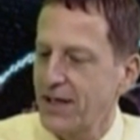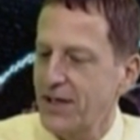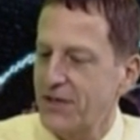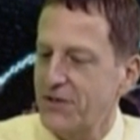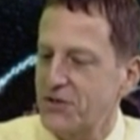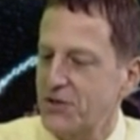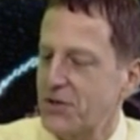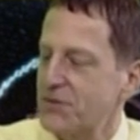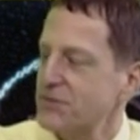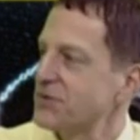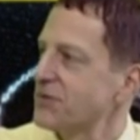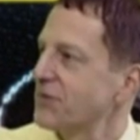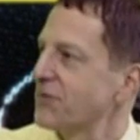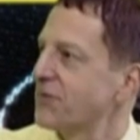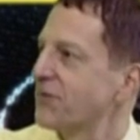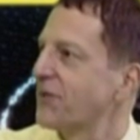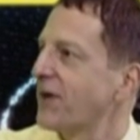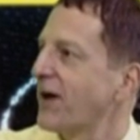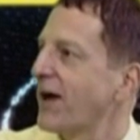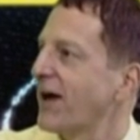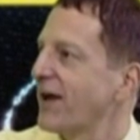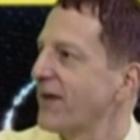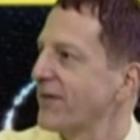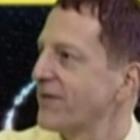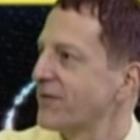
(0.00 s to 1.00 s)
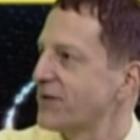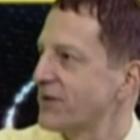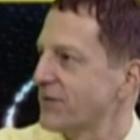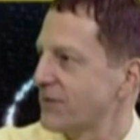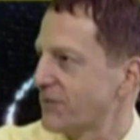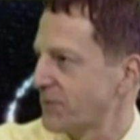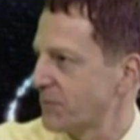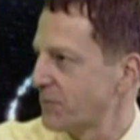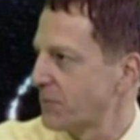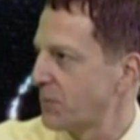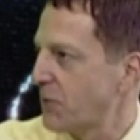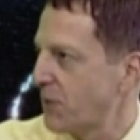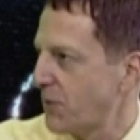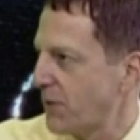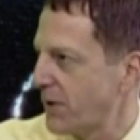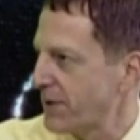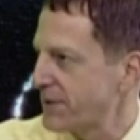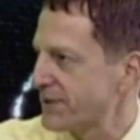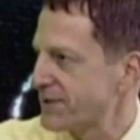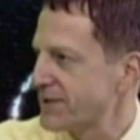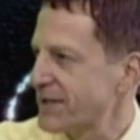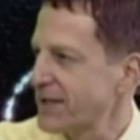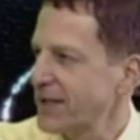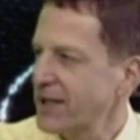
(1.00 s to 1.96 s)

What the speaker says: in terms of 5 different points.